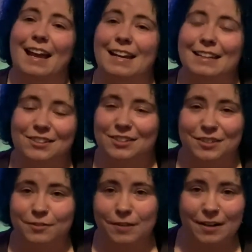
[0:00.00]
it's
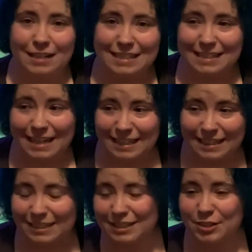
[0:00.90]
just very exciting.
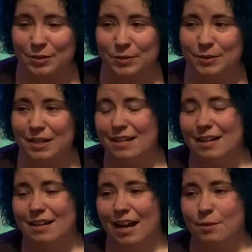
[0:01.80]
So
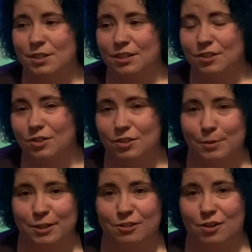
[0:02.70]
I was concerned
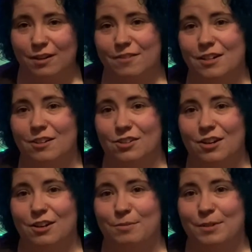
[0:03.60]
about trying to find a
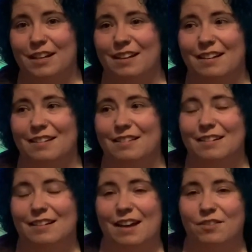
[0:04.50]
job and
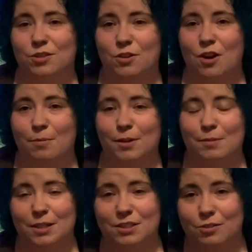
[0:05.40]
having to accommodate
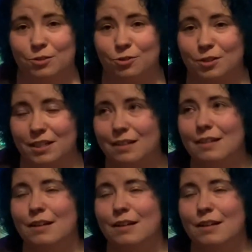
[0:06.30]
my surgery,